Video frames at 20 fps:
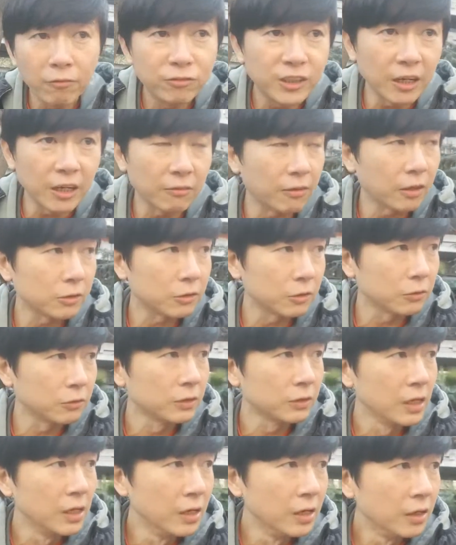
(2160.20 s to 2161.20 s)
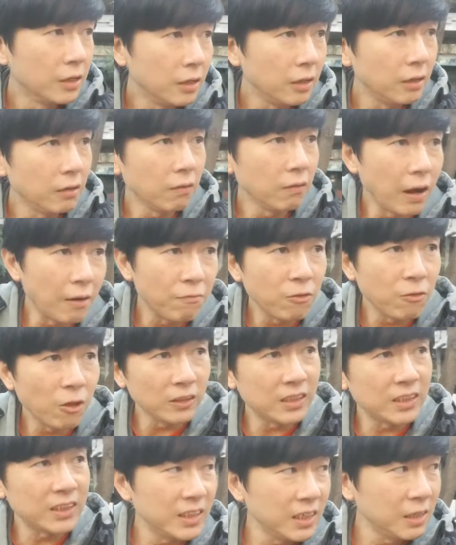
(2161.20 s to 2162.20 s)
Jack Russell. You know, I've
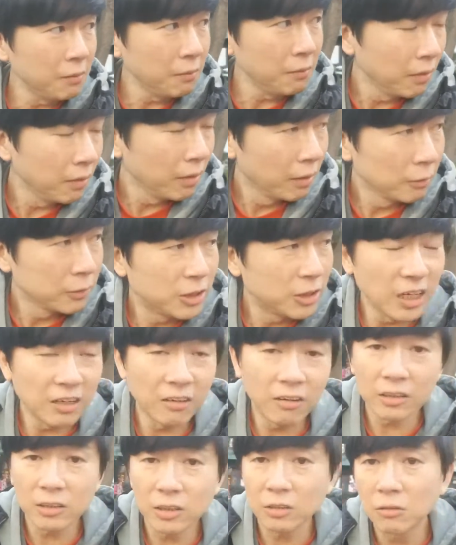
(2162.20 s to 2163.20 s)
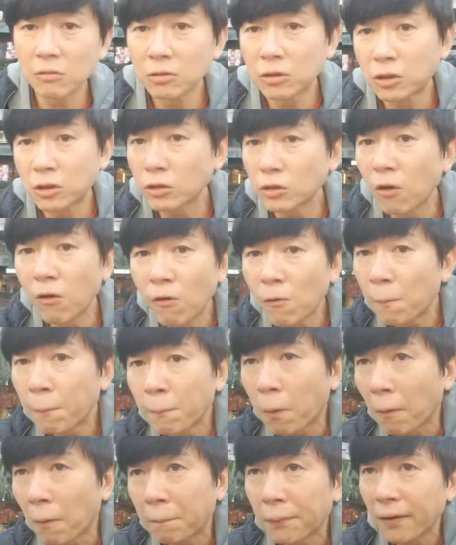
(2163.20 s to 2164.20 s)
not seen Jack Russell so
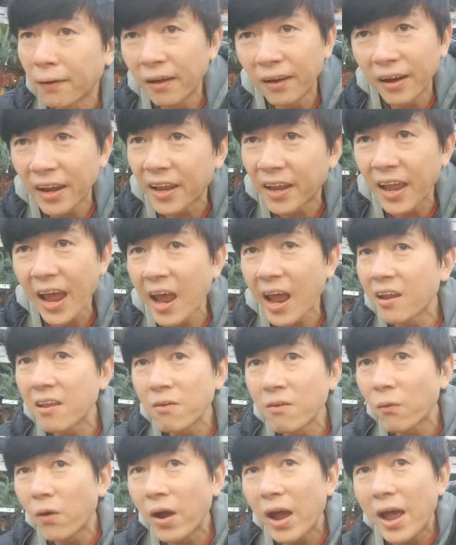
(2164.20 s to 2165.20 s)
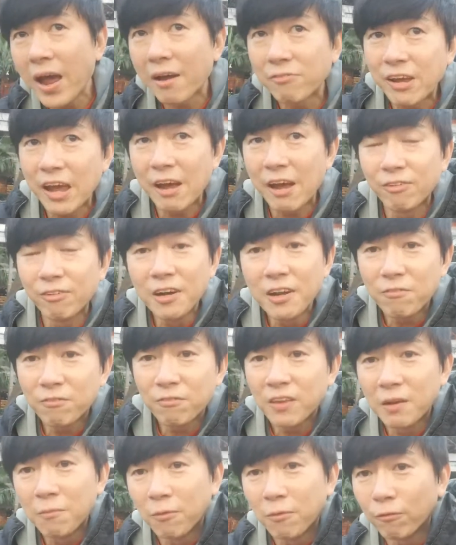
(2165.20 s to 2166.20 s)
popular in anywhere I've ever
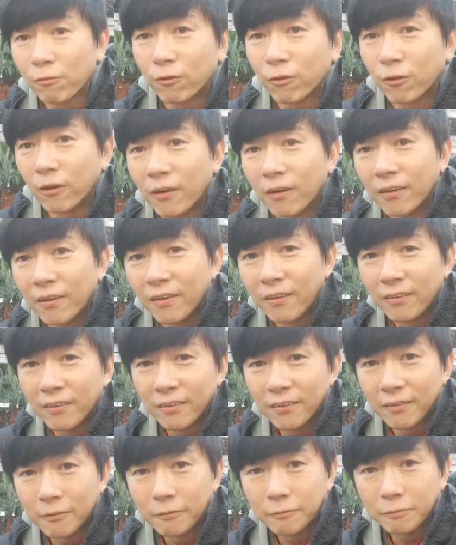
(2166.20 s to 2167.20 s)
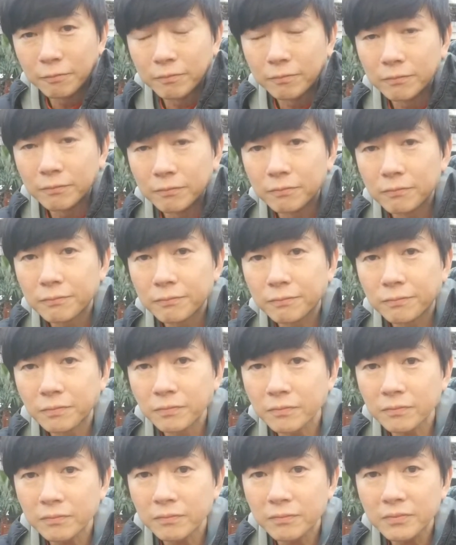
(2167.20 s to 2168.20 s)
lived in before.
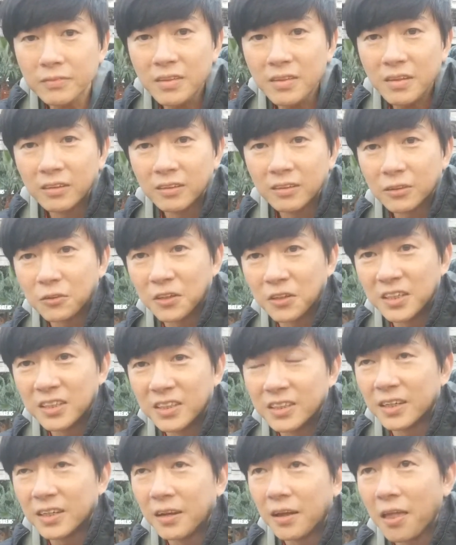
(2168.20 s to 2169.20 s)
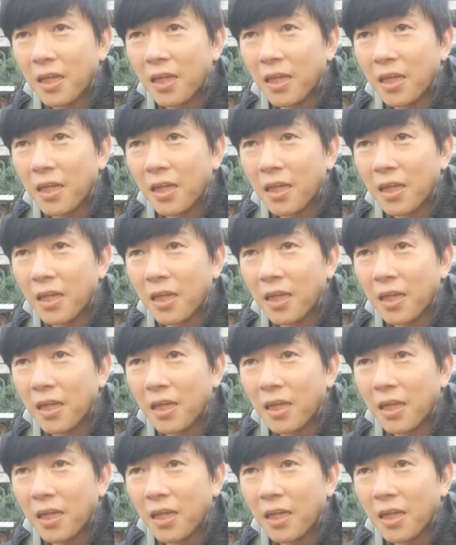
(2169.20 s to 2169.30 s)
It's crazy.